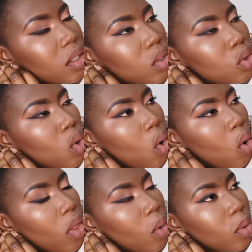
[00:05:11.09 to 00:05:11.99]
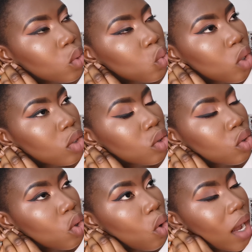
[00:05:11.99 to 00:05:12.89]
store. There was one
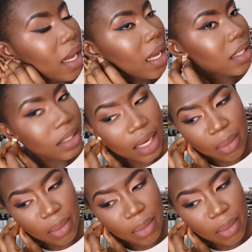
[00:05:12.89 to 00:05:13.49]
store I get it.